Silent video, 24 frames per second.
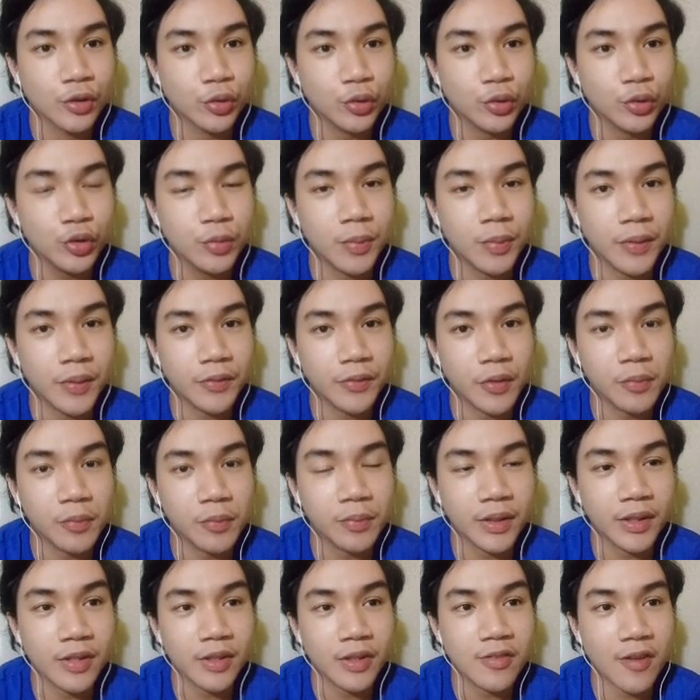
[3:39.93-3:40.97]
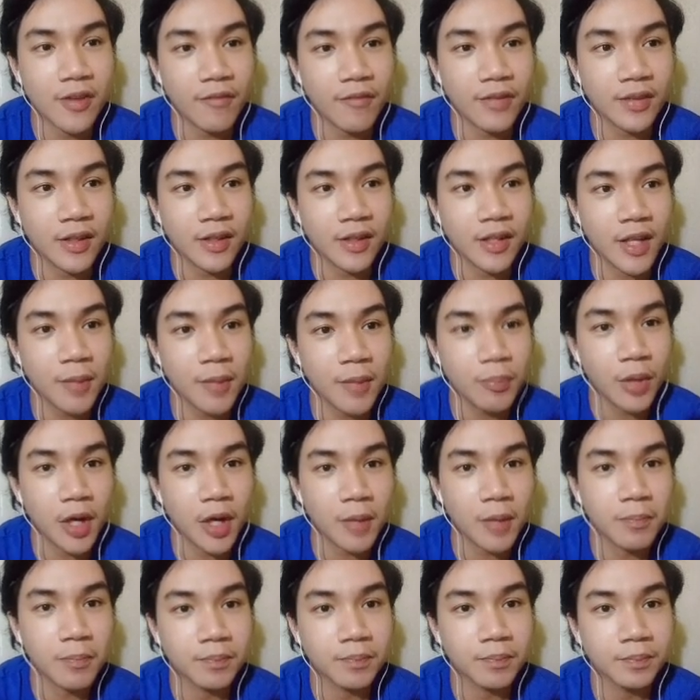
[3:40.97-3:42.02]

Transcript: oop, I've completed 17 hip hop